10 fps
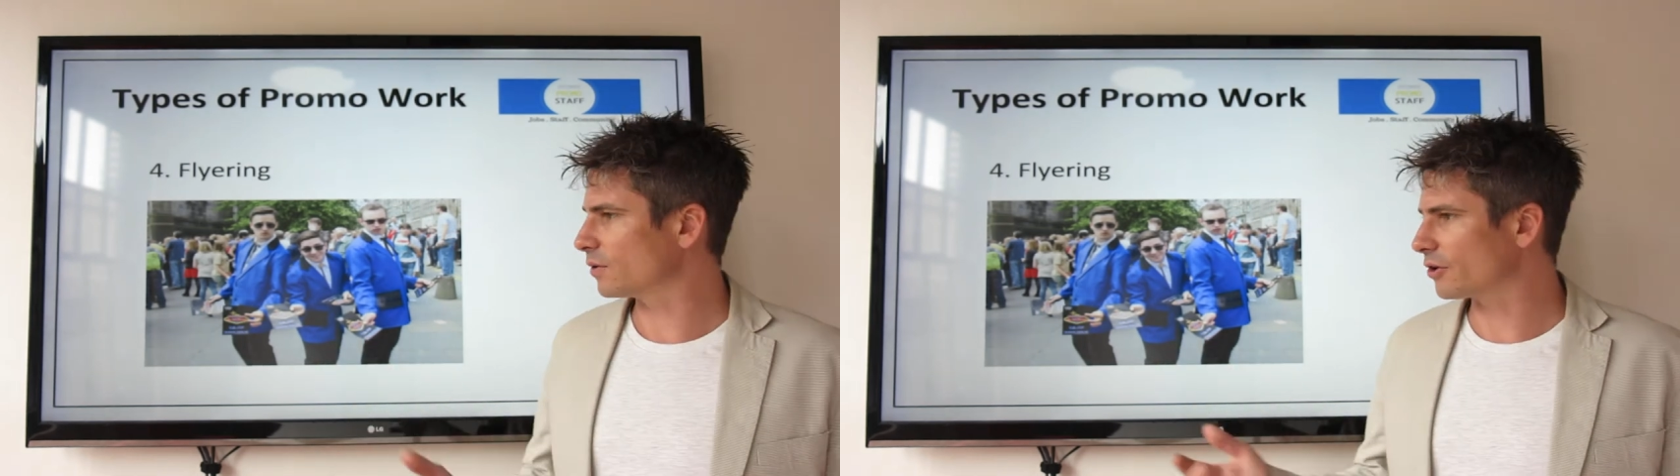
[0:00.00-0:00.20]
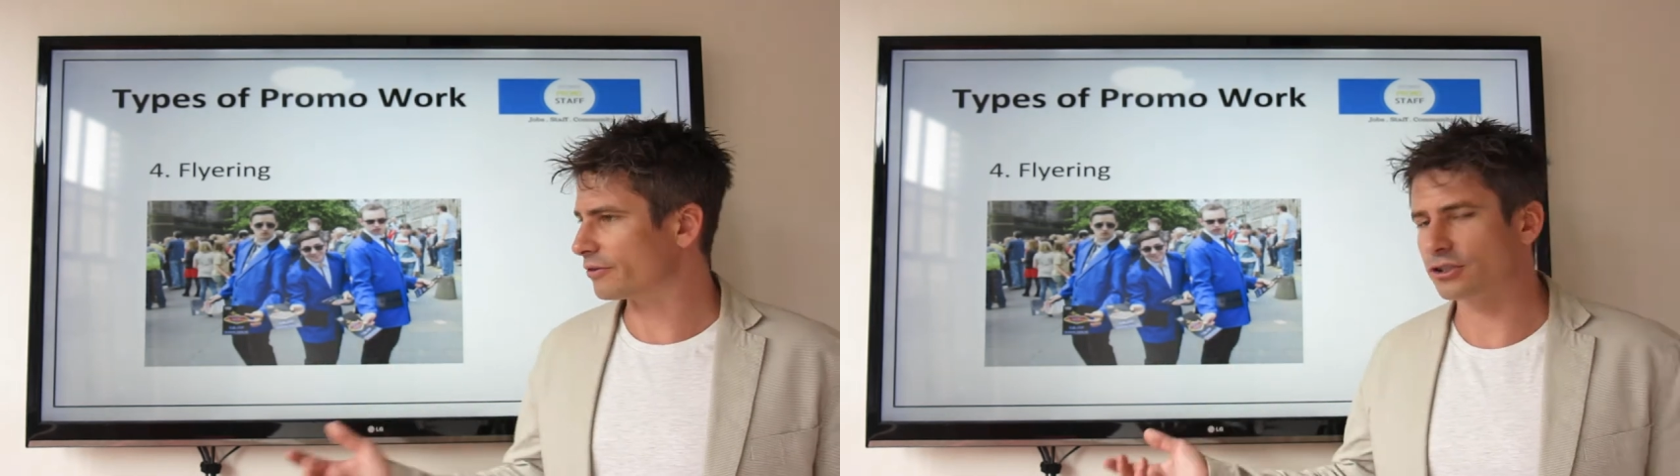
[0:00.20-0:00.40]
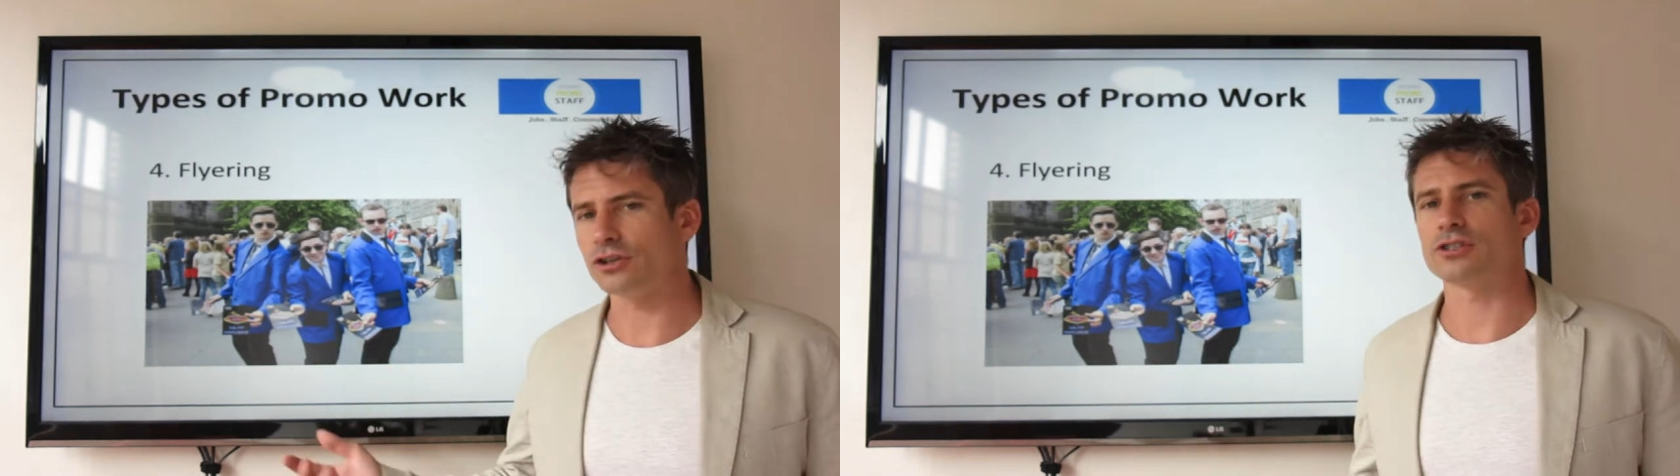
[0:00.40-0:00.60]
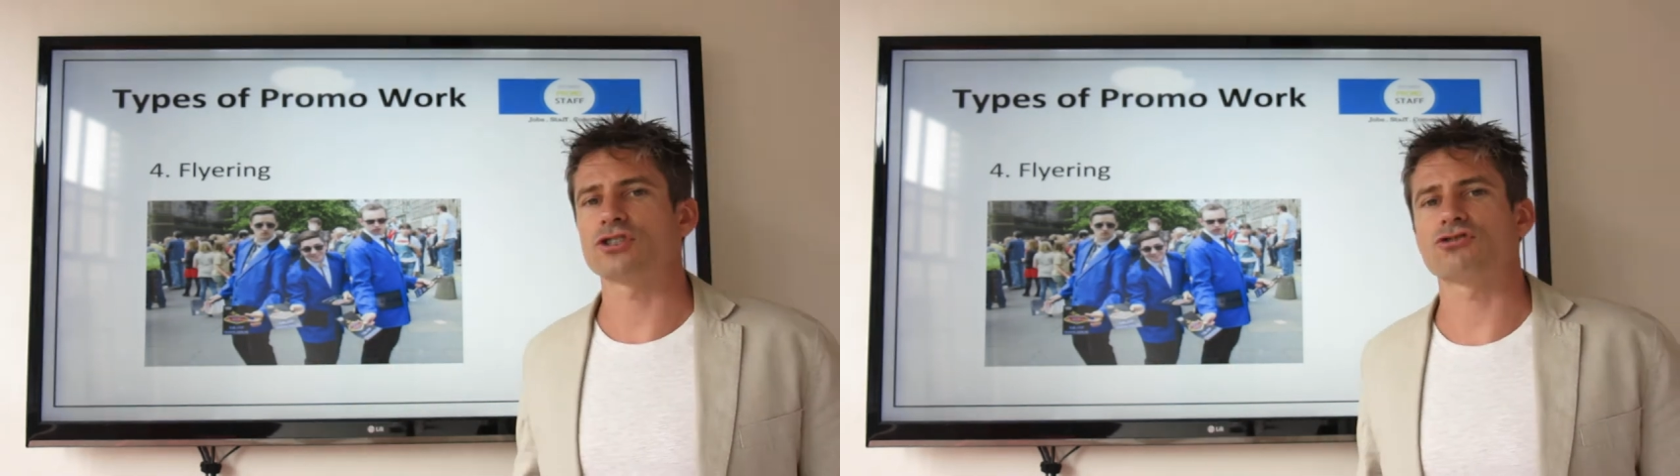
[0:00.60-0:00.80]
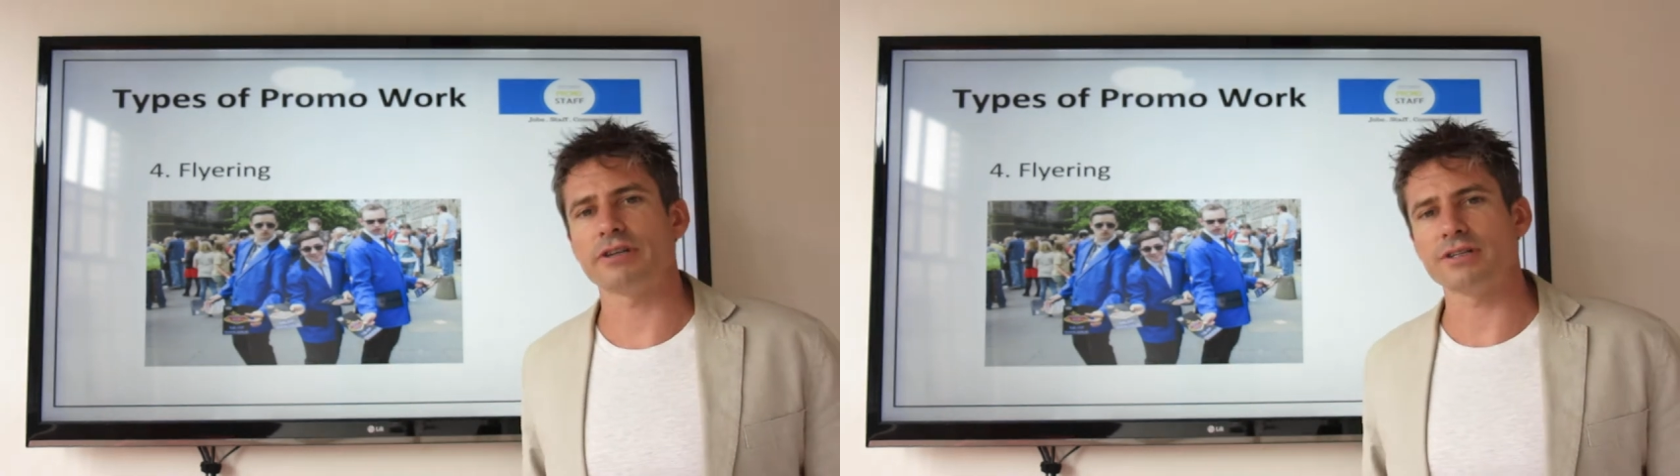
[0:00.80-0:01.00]
quite often on the
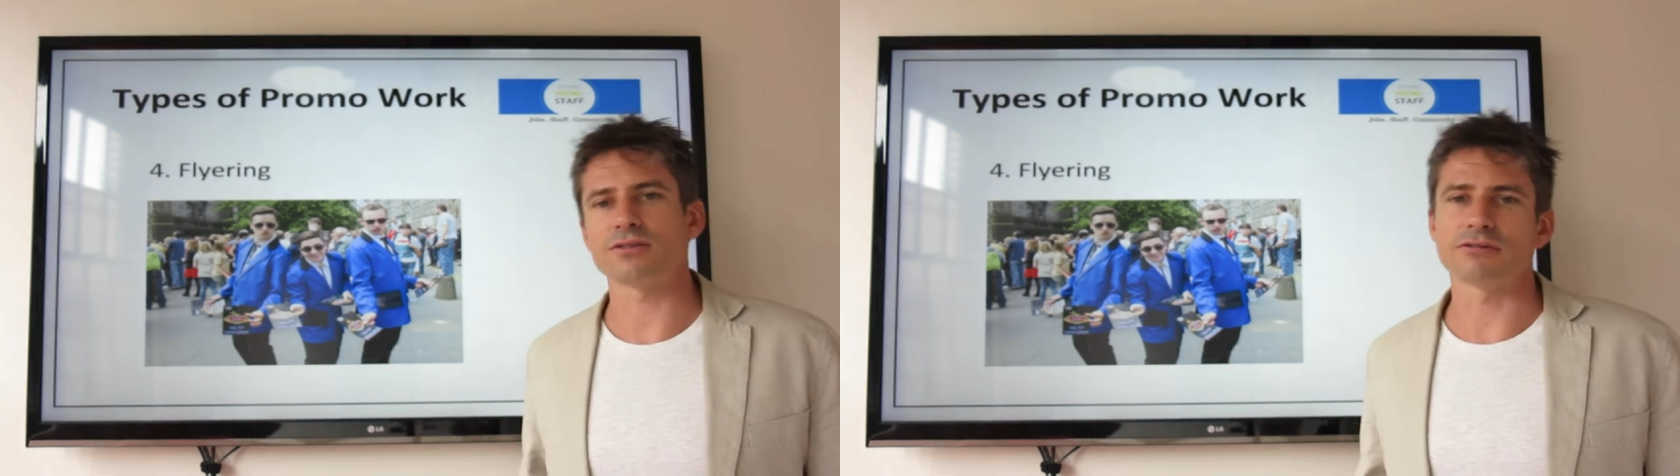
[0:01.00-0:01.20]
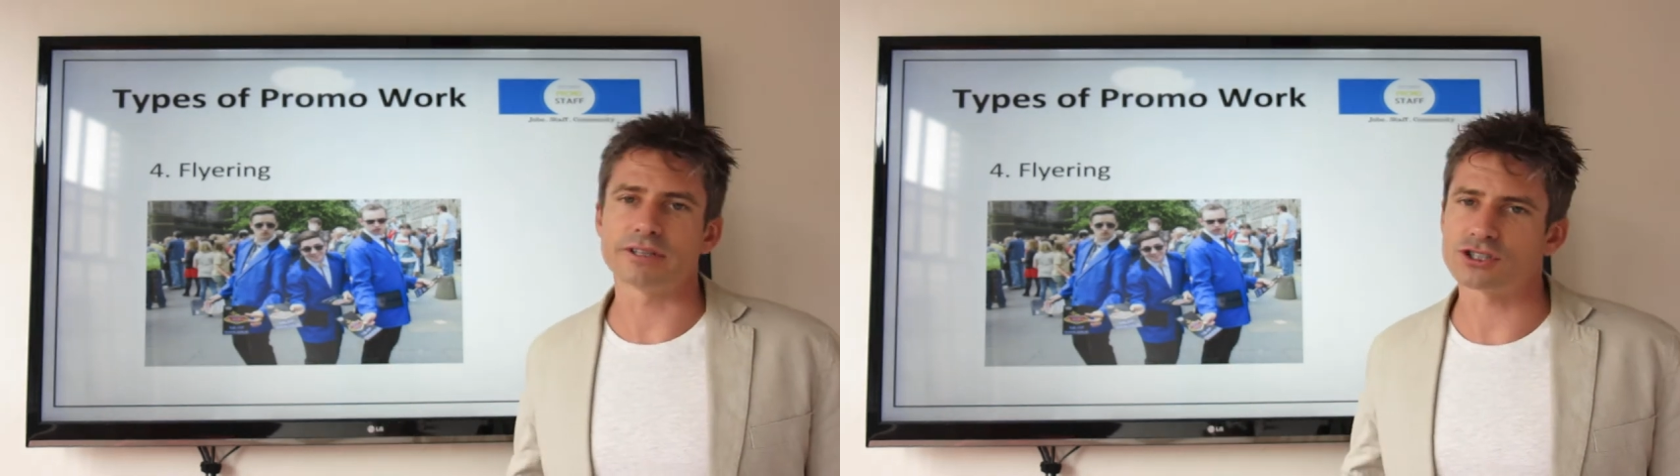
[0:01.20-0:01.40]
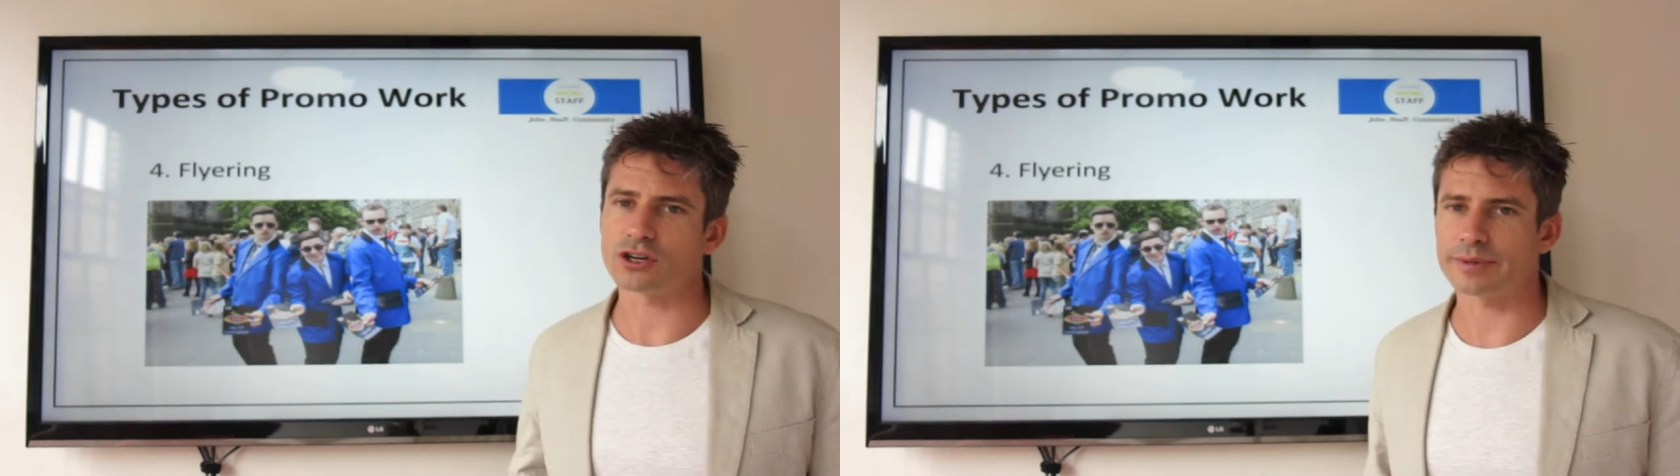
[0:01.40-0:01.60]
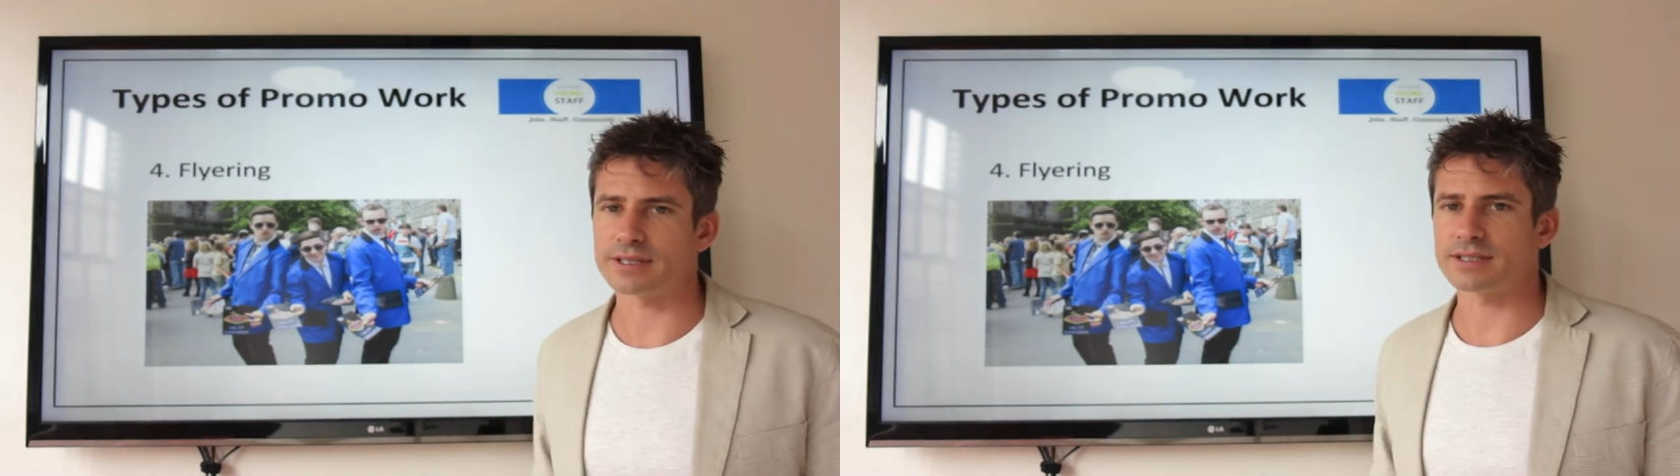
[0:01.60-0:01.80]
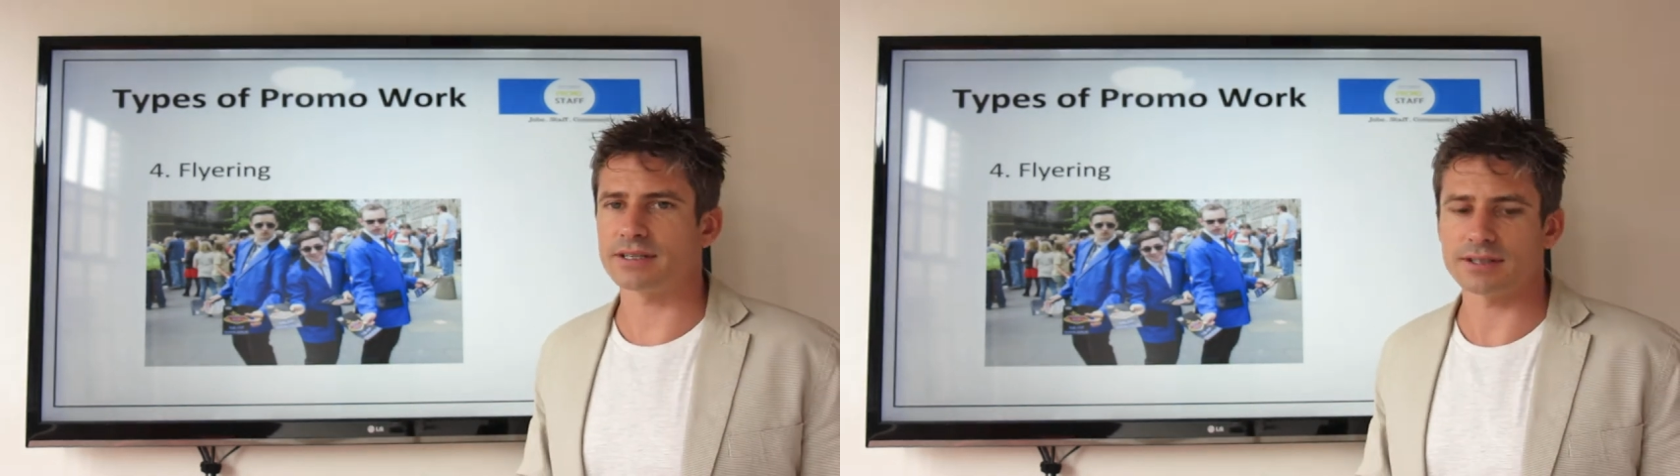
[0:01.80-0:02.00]
streets or in a shopping
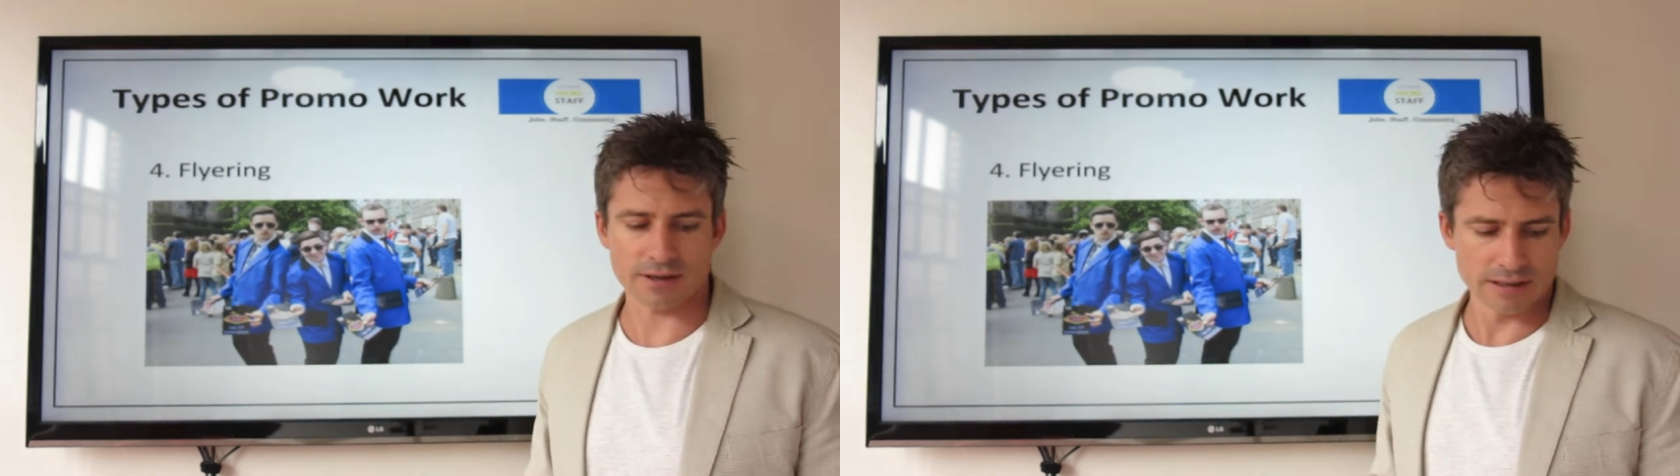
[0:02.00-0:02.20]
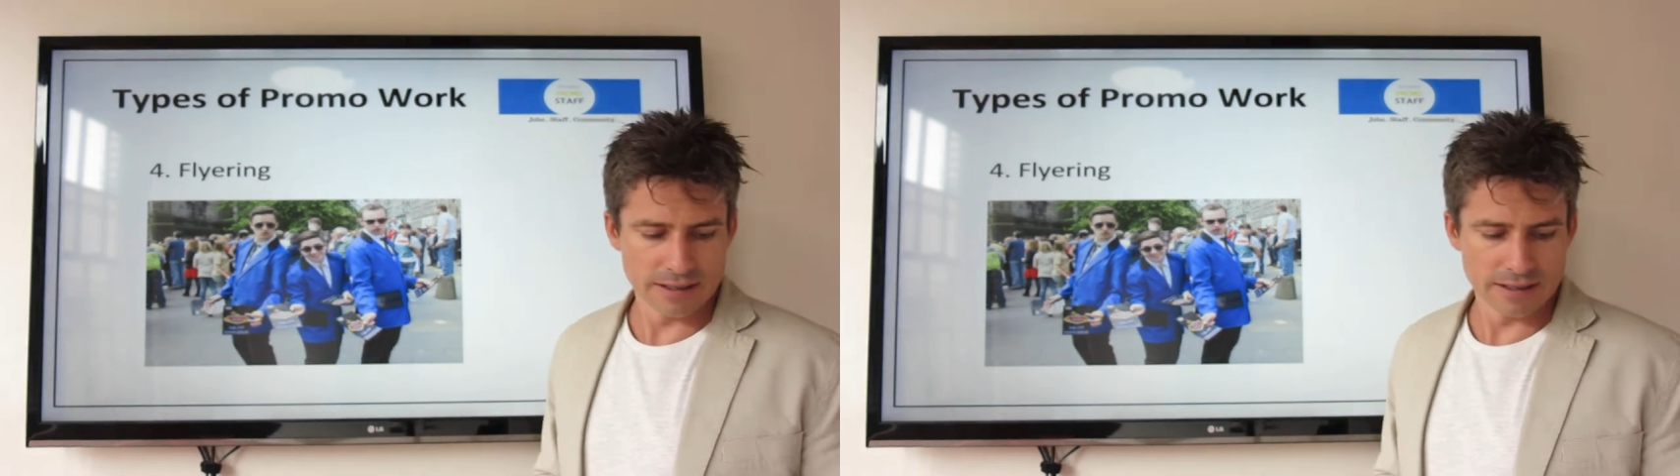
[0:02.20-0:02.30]
center.